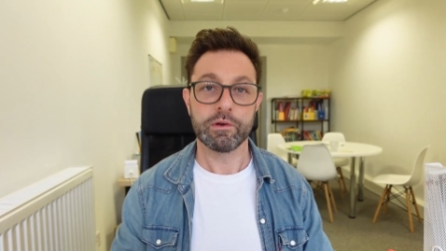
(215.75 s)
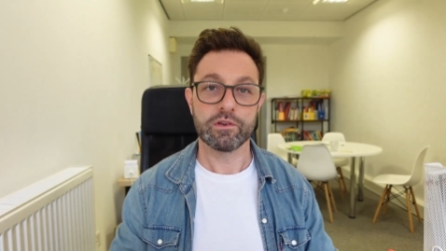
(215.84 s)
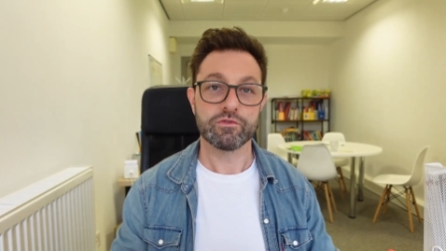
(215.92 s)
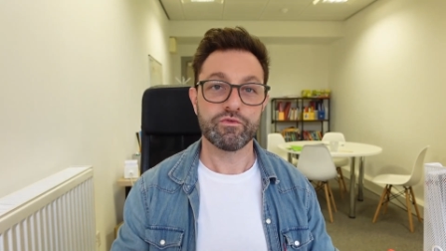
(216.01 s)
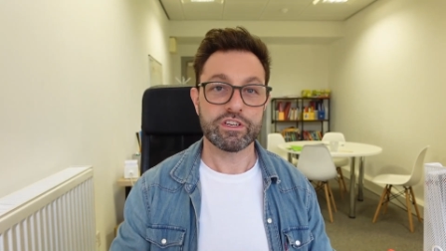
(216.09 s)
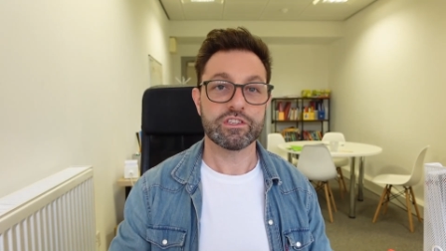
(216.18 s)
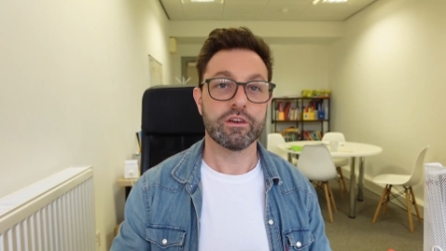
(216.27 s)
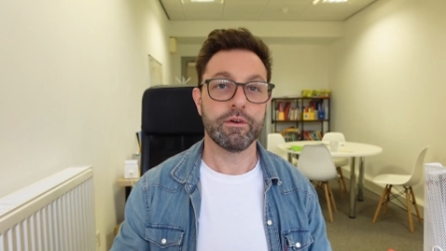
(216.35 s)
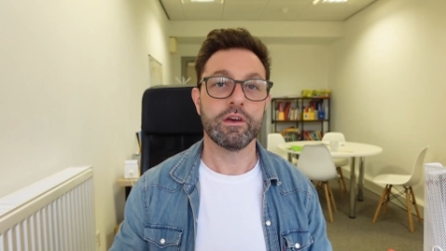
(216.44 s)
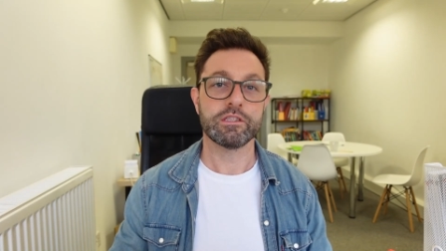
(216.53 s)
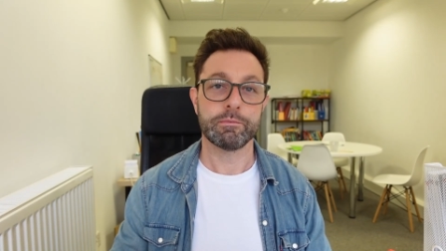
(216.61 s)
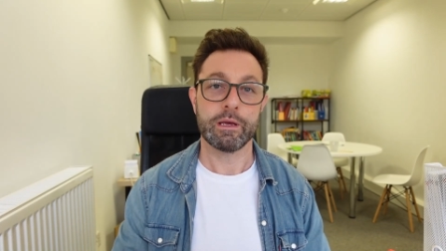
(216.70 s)
because risk
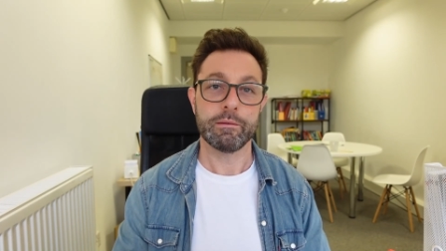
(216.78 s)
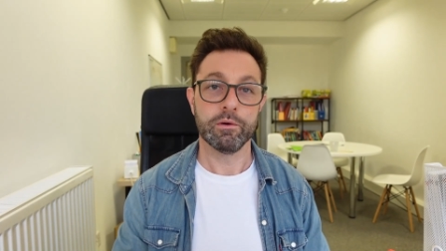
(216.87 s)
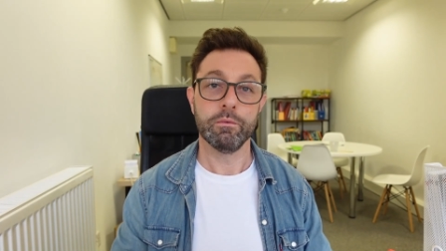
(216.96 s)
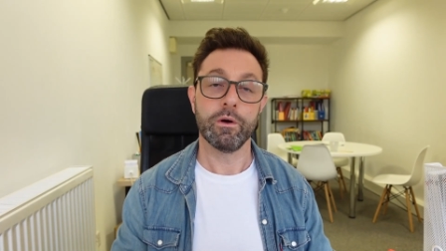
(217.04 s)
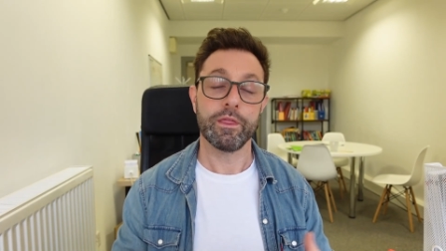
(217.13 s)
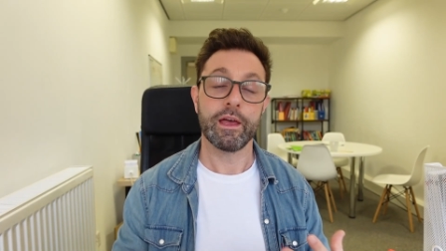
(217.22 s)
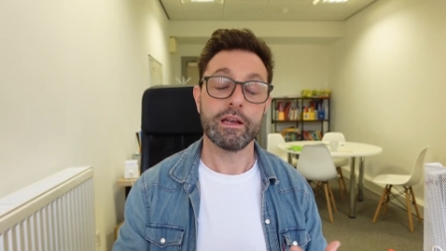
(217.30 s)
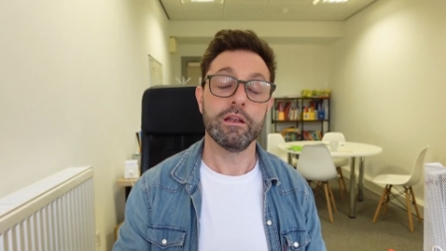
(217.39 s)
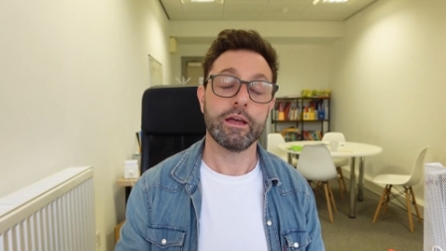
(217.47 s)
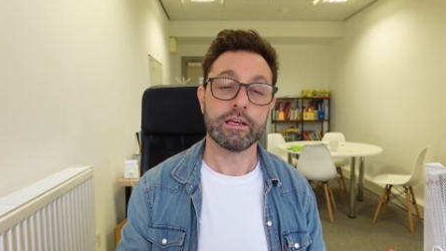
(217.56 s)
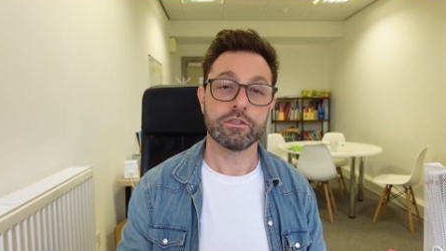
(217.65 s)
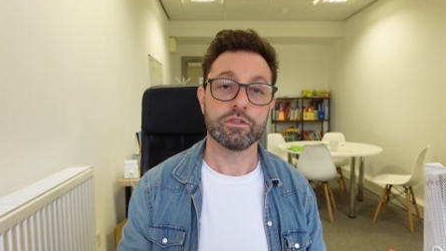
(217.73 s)
averse people, what they
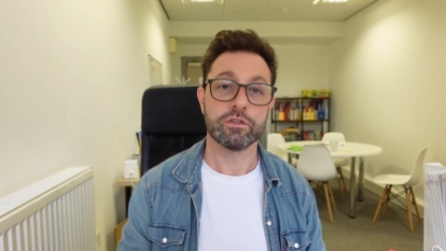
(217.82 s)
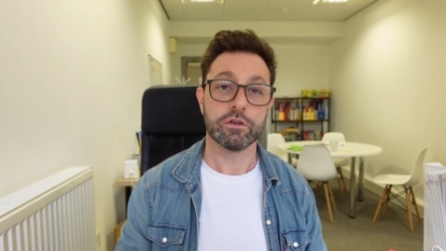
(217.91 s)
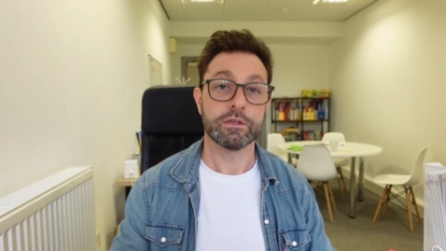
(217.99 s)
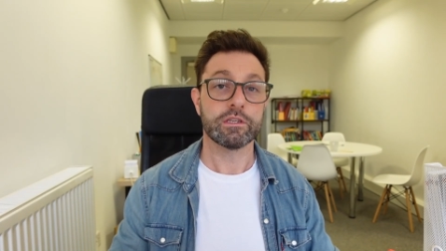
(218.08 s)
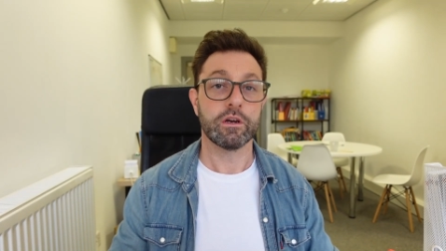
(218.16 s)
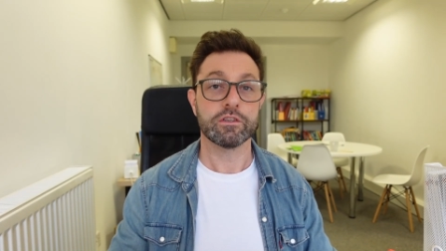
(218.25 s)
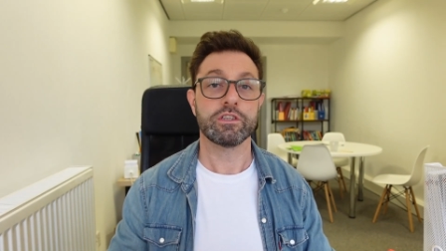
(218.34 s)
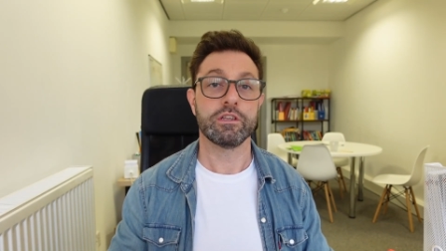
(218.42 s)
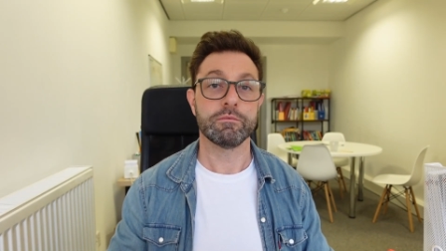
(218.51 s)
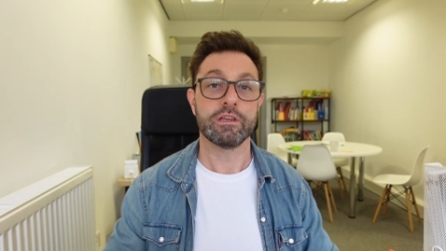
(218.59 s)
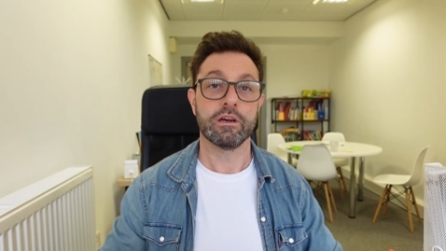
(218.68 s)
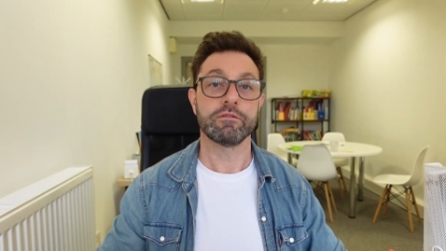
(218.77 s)
like to do is ask
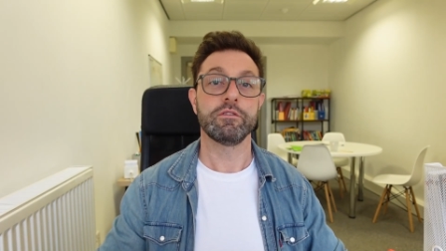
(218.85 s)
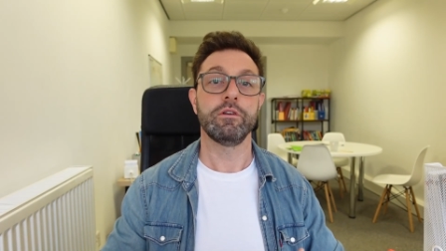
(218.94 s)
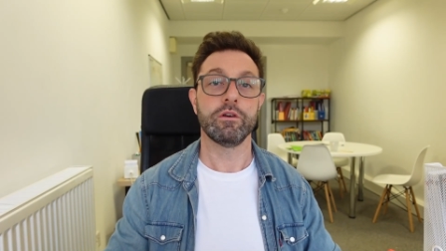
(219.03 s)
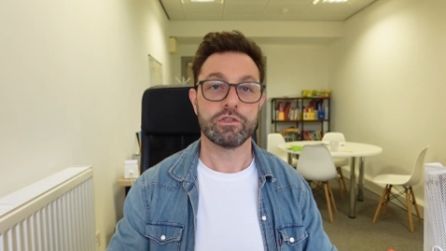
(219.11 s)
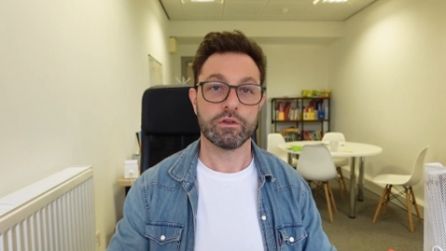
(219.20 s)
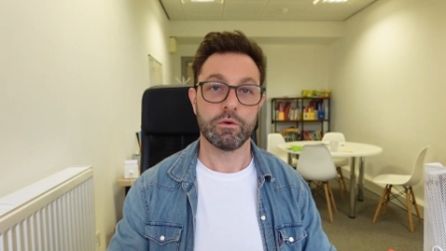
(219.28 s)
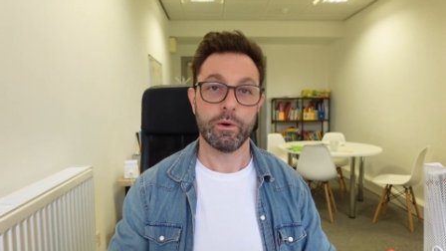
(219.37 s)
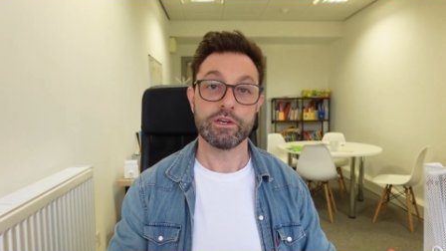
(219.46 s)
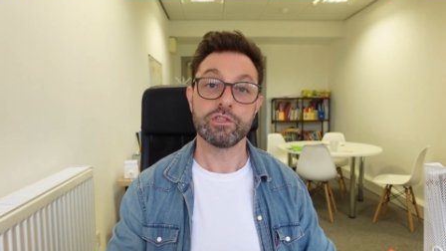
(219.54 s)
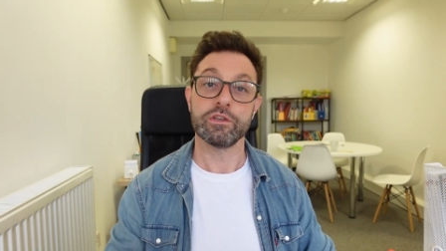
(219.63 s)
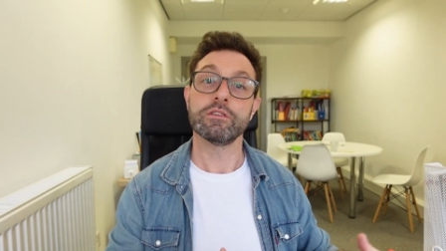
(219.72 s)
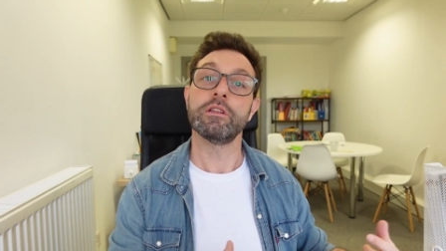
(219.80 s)
themselves lots of
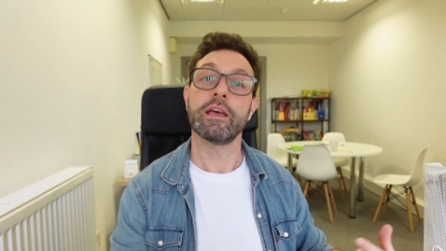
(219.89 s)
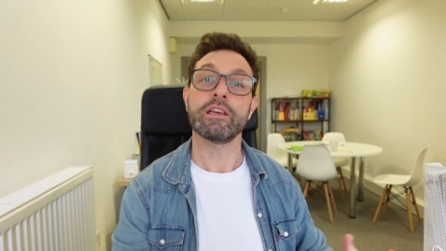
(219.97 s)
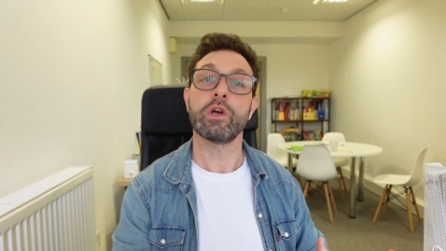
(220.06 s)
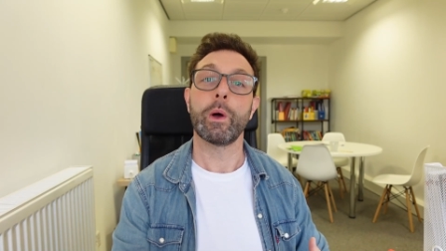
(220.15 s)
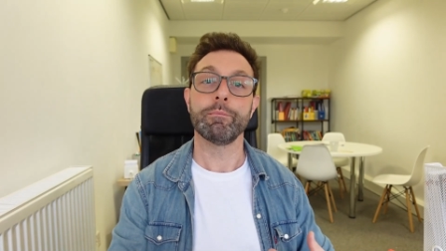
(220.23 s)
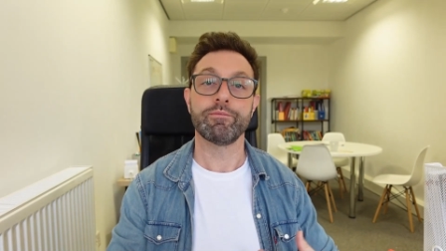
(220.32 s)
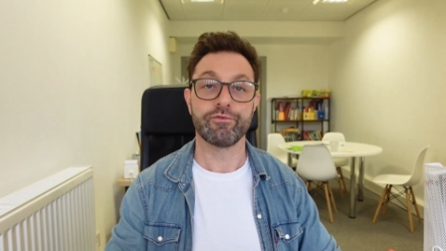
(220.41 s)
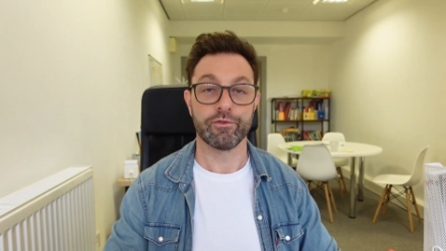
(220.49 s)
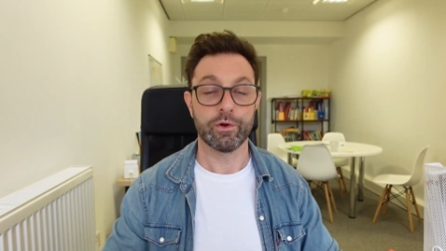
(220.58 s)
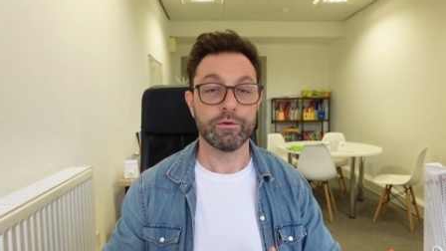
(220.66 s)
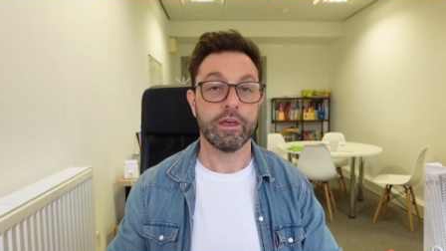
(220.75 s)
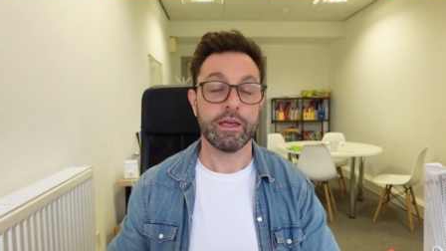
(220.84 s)
questions and then go and
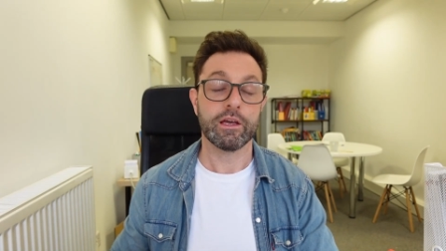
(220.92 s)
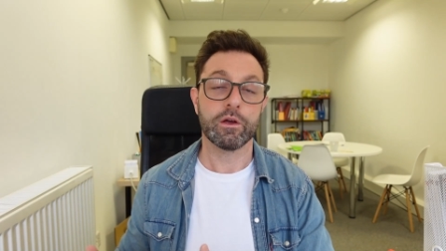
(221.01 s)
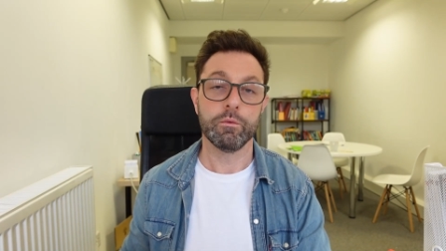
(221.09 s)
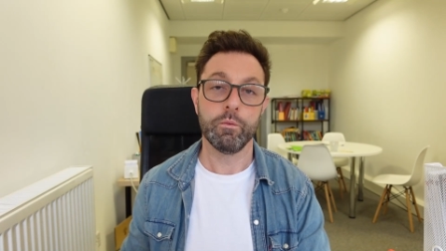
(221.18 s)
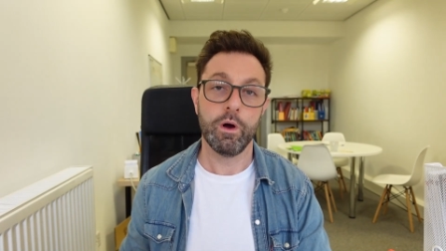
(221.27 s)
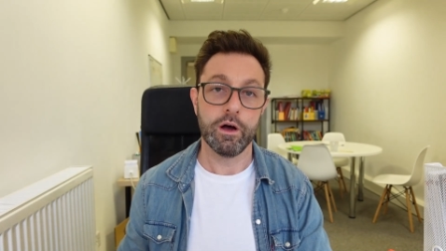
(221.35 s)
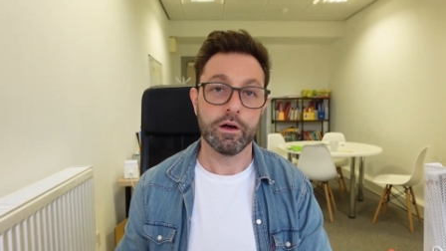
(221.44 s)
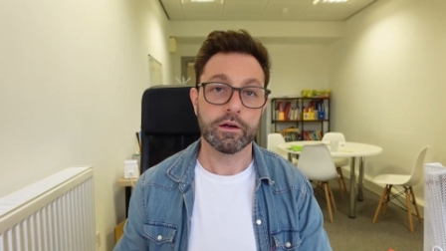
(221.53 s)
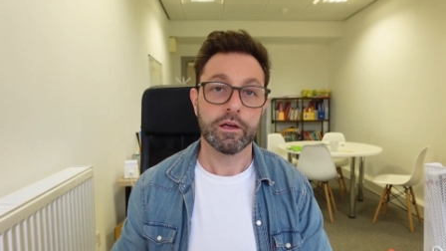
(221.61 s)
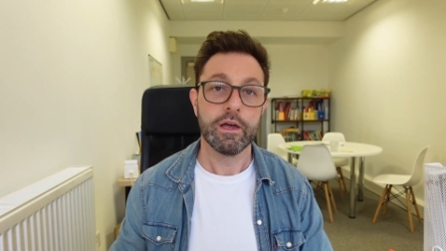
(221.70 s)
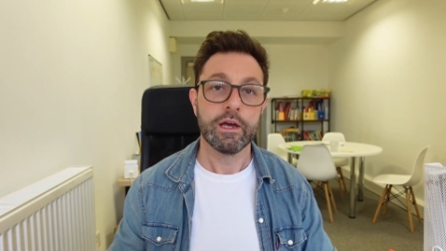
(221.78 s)
prove that it can work.